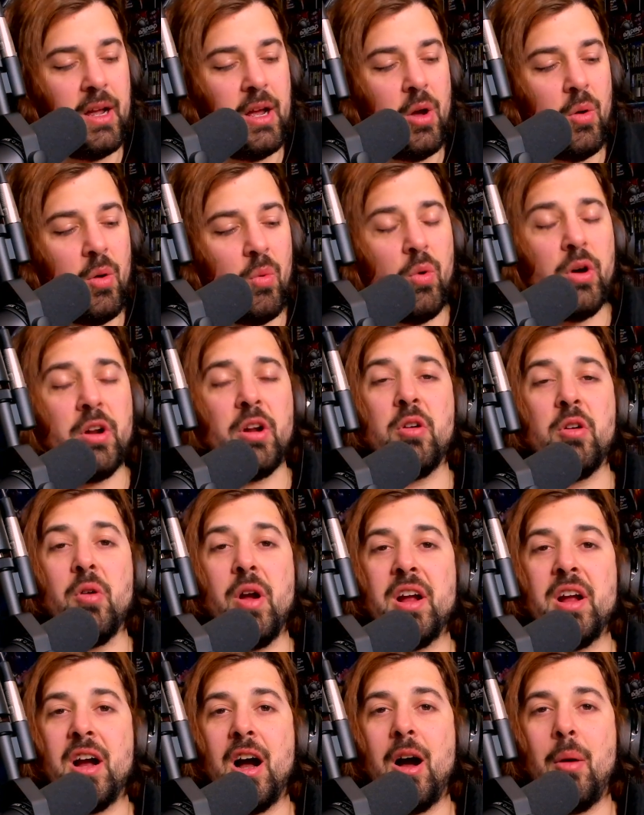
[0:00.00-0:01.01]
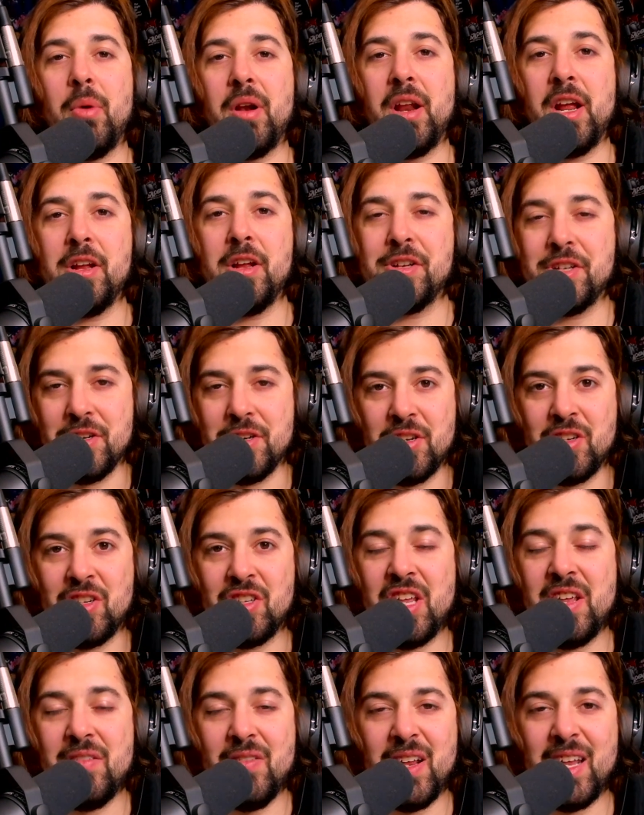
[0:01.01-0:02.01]
What a great combination,
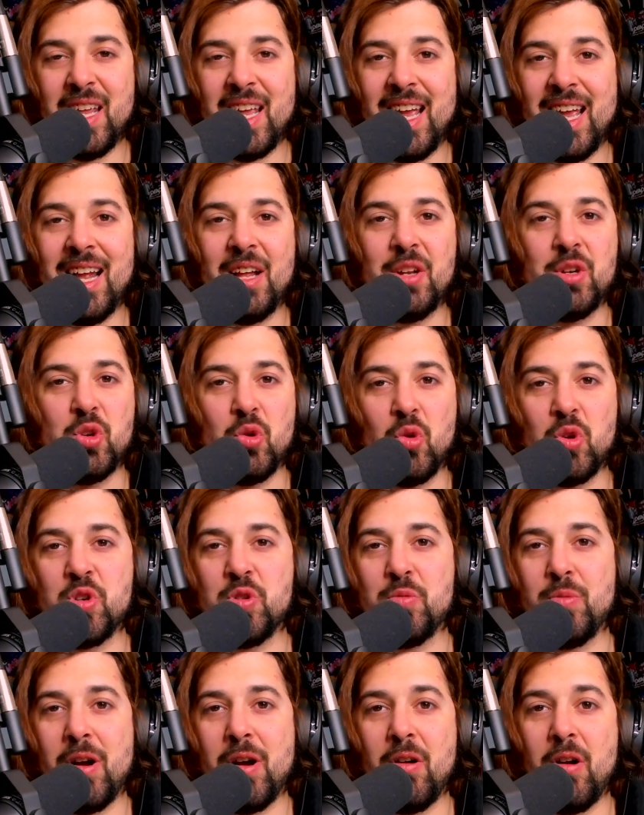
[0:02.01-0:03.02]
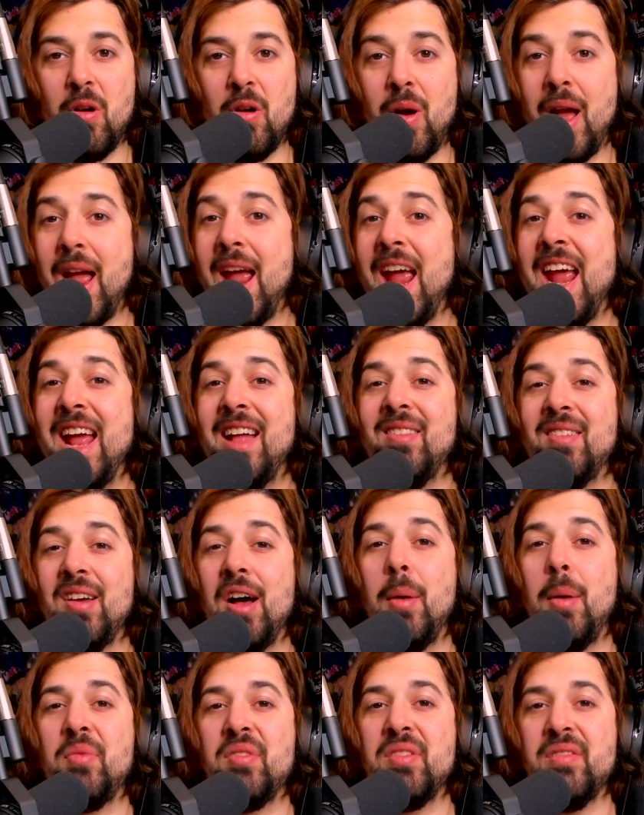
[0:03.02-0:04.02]
Stephen King and George Romero and
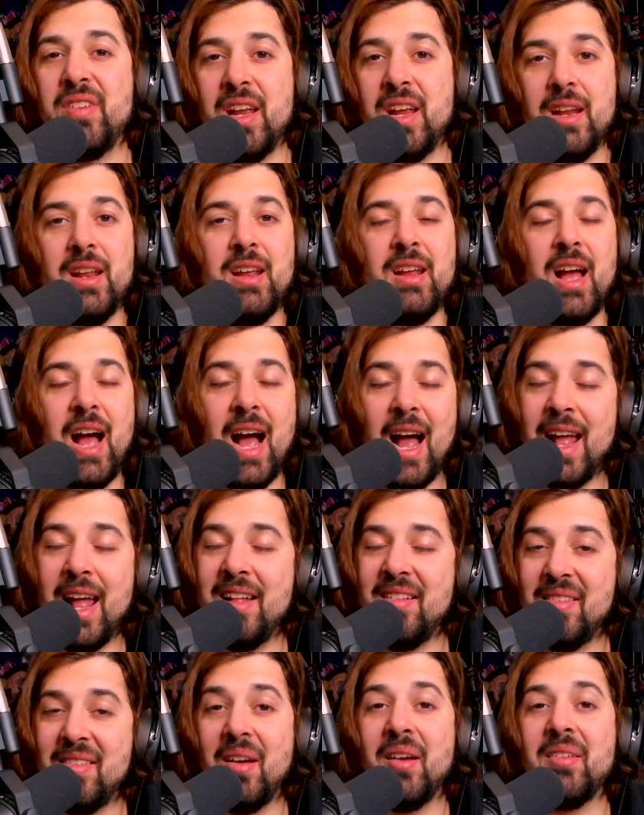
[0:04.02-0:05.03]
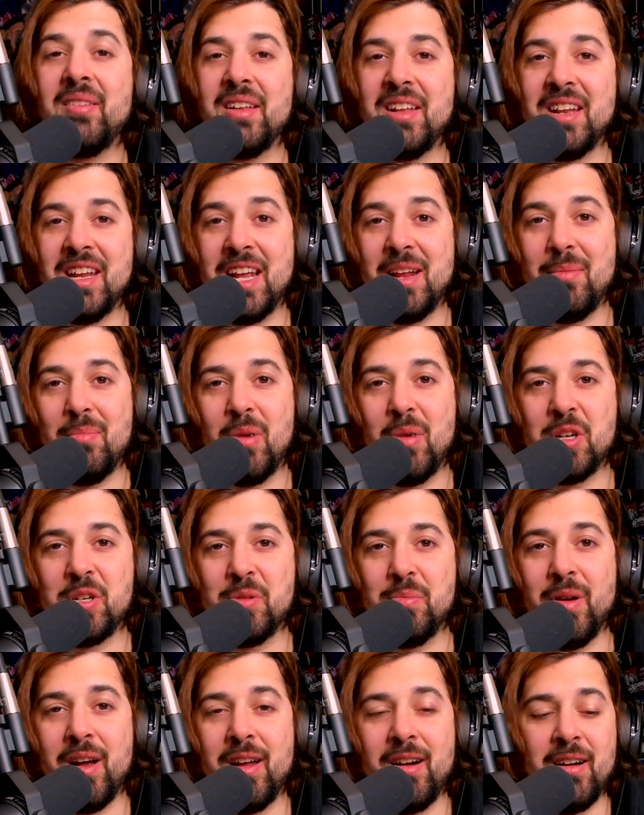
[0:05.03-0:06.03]
Tom Savini. It doesn't get
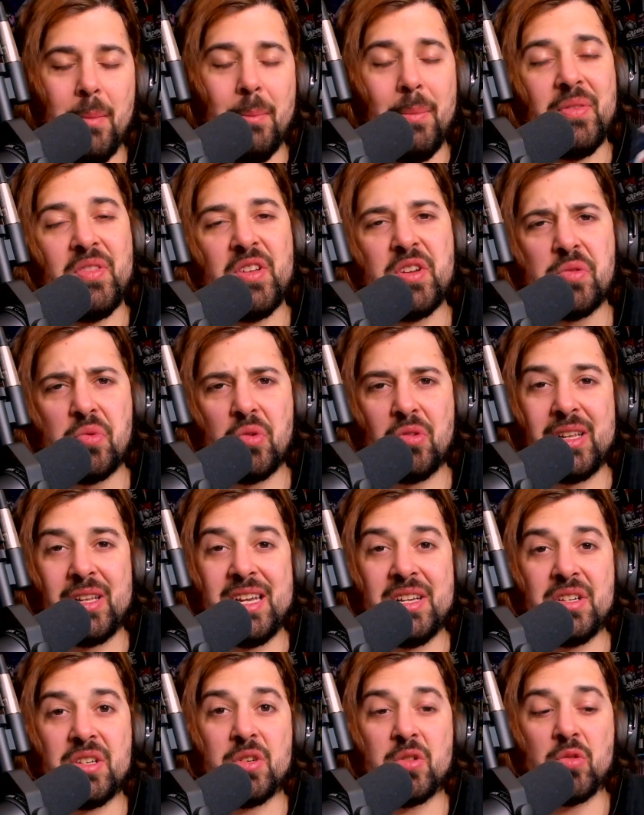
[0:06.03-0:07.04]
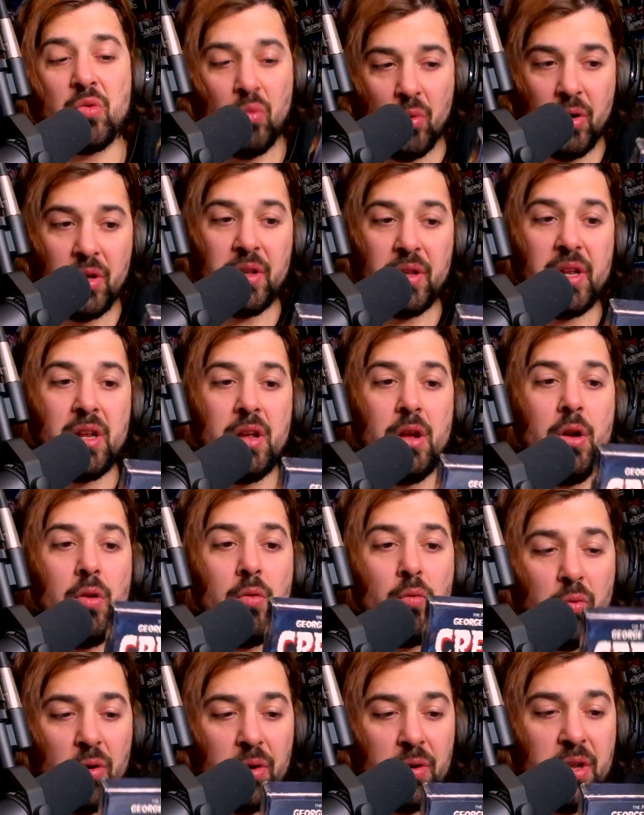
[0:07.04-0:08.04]
much better. But this release is really,
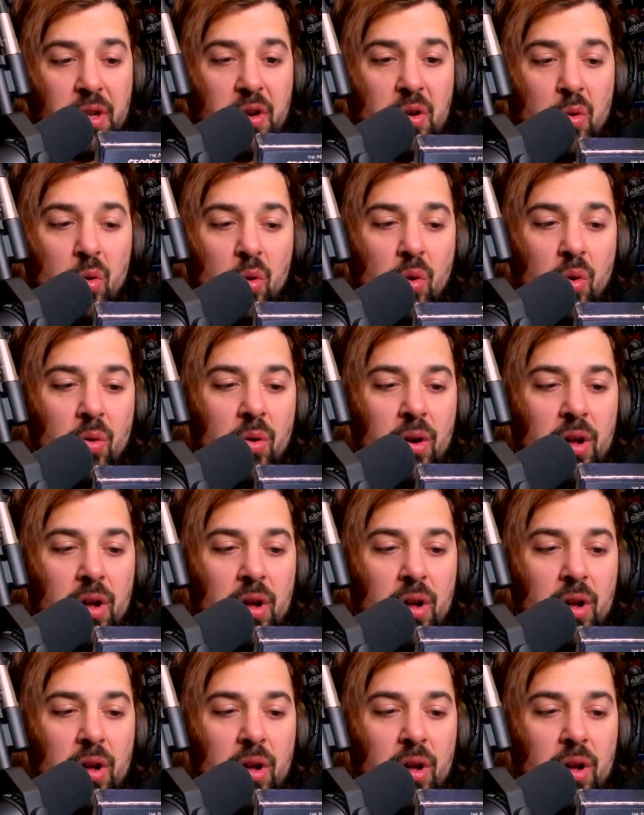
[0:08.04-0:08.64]
really cool.